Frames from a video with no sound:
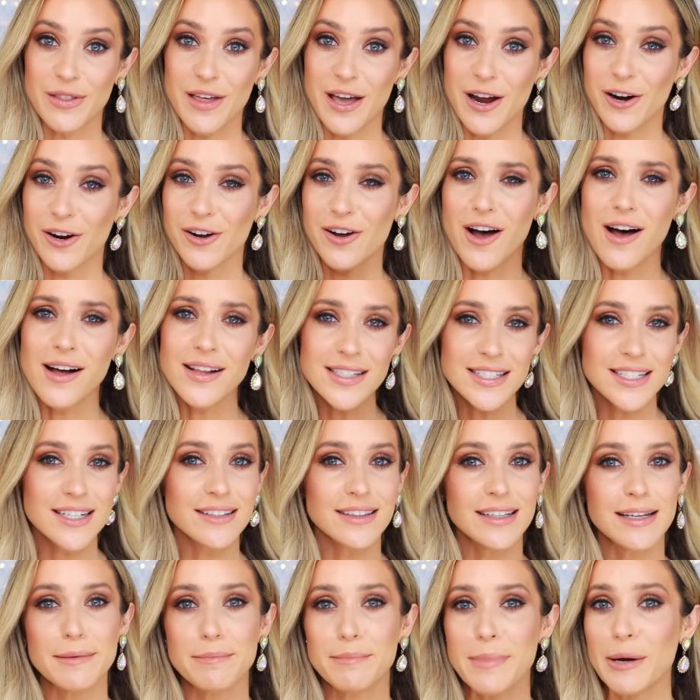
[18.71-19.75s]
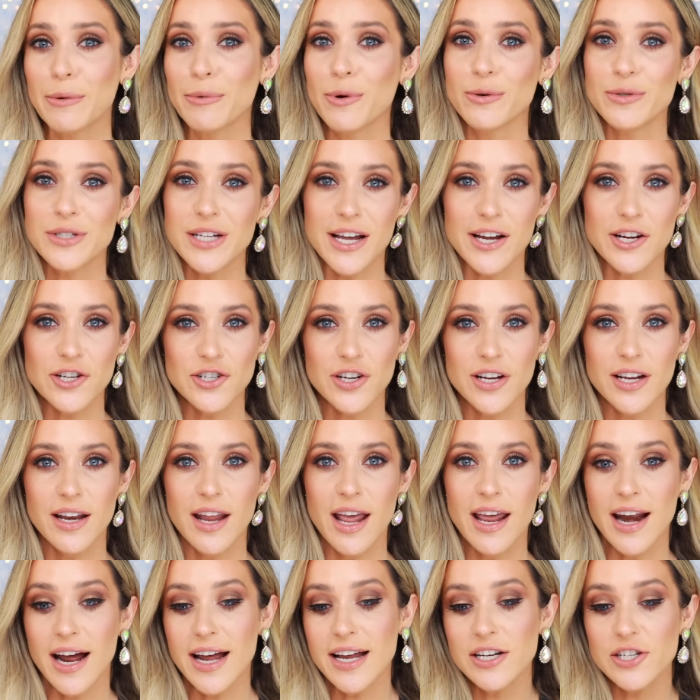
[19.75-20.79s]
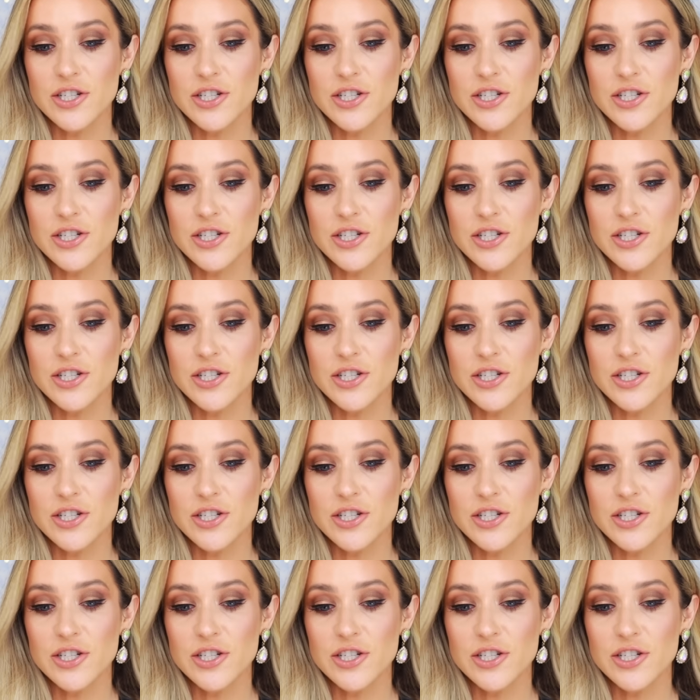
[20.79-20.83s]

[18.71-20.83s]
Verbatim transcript: They are constantly in my rotation and I